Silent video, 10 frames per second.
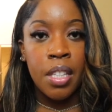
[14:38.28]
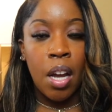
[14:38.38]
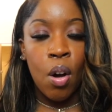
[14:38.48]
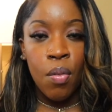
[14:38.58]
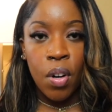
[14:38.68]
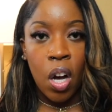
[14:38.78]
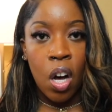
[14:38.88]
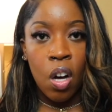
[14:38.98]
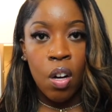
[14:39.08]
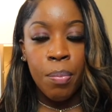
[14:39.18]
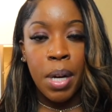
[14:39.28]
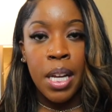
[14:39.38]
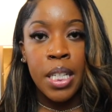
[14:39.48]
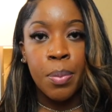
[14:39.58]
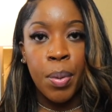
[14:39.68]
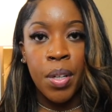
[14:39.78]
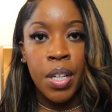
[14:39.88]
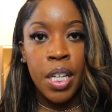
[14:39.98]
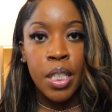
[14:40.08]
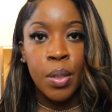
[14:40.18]
overall, my
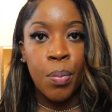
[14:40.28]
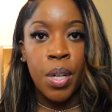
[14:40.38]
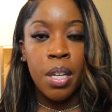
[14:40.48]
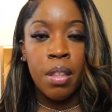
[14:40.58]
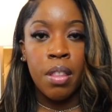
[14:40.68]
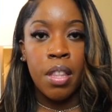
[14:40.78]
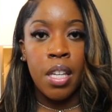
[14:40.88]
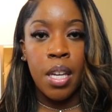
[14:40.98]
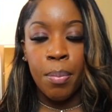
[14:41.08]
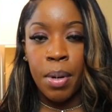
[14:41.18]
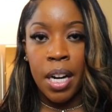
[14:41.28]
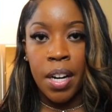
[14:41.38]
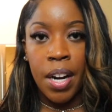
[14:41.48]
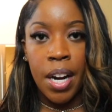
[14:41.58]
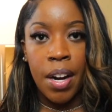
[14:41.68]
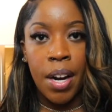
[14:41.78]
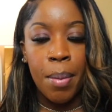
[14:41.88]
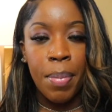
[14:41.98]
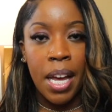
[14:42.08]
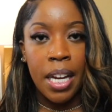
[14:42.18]
experience with the Empire hair
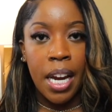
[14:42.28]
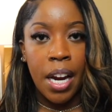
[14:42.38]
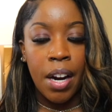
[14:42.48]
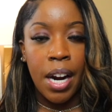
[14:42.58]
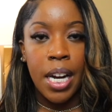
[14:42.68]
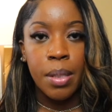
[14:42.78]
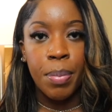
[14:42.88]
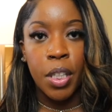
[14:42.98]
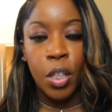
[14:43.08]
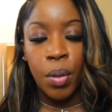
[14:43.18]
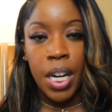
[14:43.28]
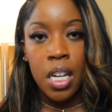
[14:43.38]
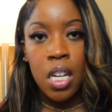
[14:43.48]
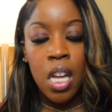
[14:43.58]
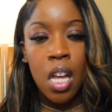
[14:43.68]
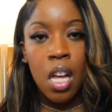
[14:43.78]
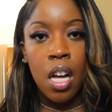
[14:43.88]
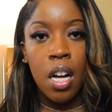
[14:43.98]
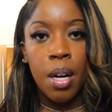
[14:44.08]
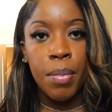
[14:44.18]
and pack hair has been great.
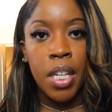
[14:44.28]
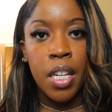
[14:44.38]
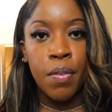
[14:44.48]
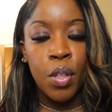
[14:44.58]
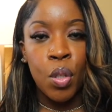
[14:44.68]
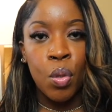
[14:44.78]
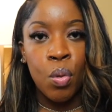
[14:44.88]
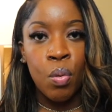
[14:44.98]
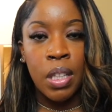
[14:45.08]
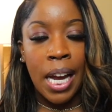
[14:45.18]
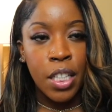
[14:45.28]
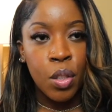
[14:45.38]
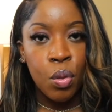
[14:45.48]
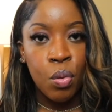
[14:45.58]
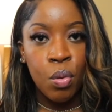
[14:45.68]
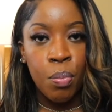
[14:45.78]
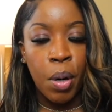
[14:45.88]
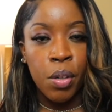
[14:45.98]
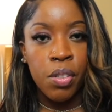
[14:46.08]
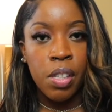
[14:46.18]
If you like to
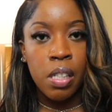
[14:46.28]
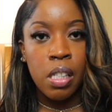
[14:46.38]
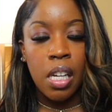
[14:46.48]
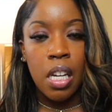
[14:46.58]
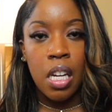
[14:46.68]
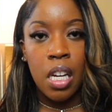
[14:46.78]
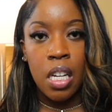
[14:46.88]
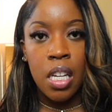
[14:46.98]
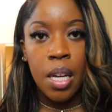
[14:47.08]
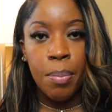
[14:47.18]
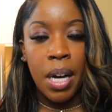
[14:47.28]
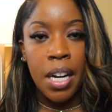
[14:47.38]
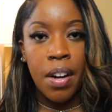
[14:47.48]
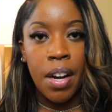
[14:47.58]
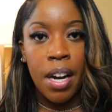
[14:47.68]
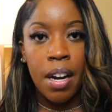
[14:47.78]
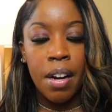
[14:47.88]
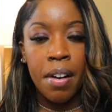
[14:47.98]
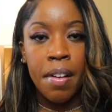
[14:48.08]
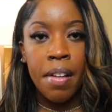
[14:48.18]
purchase any Empire
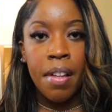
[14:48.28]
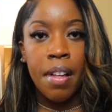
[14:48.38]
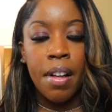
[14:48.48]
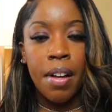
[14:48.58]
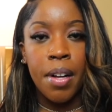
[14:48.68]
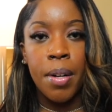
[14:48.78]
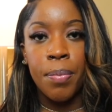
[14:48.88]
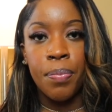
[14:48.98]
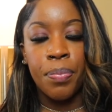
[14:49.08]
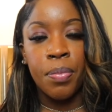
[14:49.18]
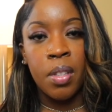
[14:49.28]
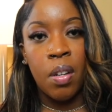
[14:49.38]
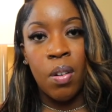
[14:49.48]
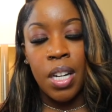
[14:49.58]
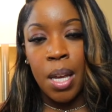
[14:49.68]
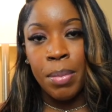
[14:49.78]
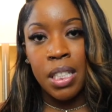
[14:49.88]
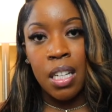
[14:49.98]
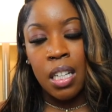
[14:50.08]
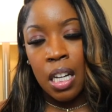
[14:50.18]
hair on
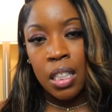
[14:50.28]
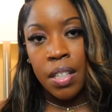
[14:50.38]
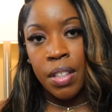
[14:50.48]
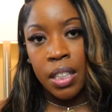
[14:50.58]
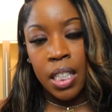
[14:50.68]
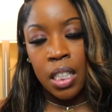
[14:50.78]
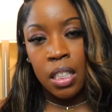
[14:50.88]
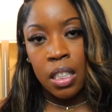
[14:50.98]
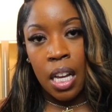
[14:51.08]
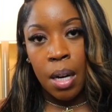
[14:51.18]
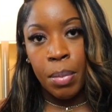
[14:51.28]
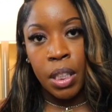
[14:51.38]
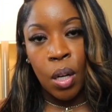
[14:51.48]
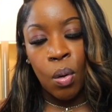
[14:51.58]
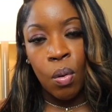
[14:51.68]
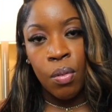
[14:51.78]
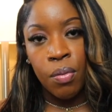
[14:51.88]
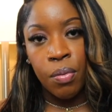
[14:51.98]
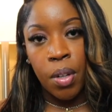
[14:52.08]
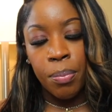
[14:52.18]
Amazon, I'll leave the link down below
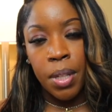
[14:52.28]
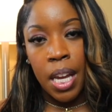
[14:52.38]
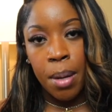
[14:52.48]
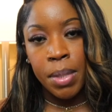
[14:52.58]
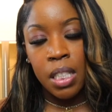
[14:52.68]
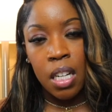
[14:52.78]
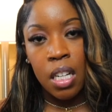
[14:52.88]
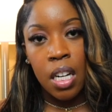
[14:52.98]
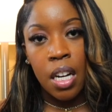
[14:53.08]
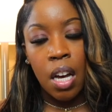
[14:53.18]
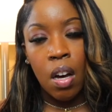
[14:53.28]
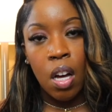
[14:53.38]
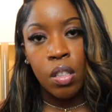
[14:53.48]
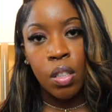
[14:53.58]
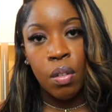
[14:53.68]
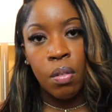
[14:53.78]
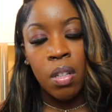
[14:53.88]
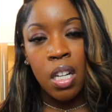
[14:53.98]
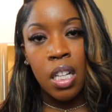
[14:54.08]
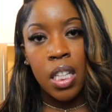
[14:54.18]
from Amazon, and I'll also
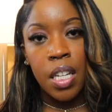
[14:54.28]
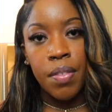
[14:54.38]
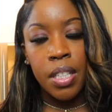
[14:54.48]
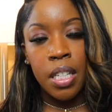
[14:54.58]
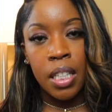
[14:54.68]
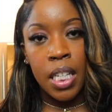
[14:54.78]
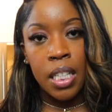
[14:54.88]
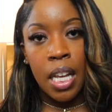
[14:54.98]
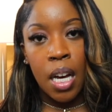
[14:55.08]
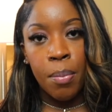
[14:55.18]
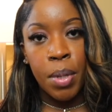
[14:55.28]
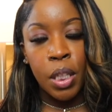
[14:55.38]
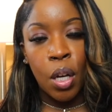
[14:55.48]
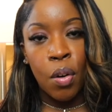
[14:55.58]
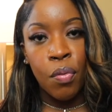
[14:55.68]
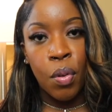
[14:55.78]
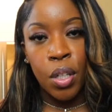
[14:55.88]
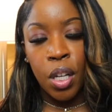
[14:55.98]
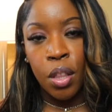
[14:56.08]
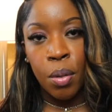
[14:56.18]
leave a link down below for
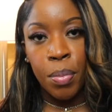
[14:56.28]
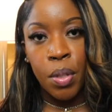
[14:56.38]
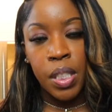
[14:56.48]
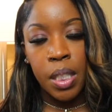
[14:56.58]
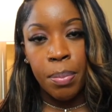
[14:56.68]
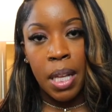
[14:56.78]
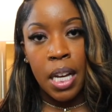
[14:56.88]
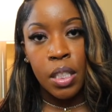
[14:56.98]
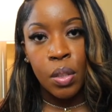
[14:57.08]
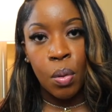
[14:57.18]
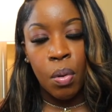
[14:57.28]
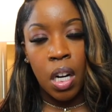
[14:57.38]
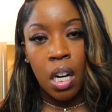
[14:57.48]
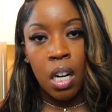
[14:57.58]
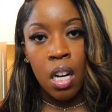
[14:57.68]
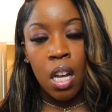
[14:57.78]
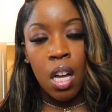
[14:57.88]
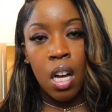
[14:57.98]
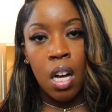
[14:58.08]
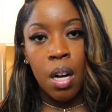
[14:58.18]
another beauty supply store
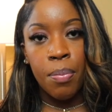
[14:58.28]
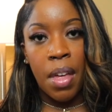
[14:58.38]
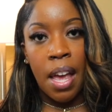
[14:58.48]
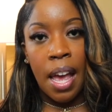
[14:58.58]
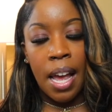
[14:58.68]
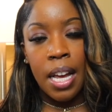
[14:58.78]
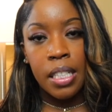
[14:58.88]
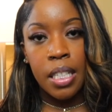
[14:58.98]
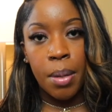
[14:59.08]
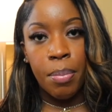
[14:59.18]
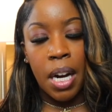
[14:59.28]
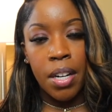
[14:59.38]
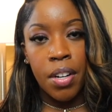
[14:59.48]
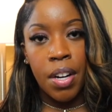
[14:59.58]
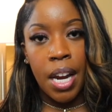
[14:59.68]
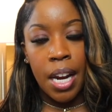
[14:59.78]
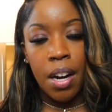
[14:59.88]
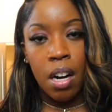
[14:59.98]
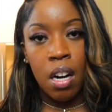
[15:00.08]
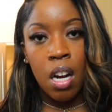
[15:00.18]
that has Empire
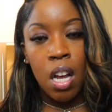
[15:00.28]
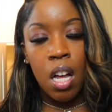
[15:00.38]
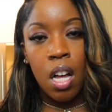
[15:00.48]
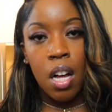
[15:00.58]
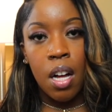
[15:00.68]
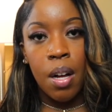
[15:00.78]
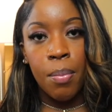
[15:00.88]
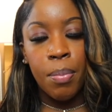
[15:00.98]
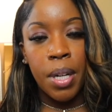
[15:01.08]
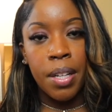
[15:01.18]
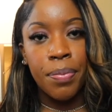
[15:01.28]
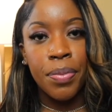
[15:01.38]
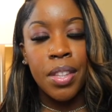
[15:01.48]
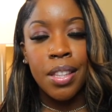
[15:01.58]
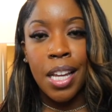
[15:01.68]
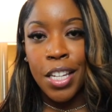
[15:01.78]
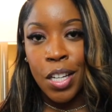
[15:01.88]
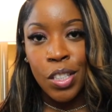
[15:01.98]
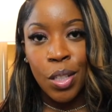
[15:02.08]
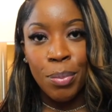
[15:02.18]
hair. But thank
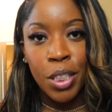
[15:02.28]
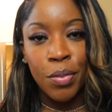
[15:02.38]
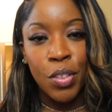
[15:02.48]
y'all so much for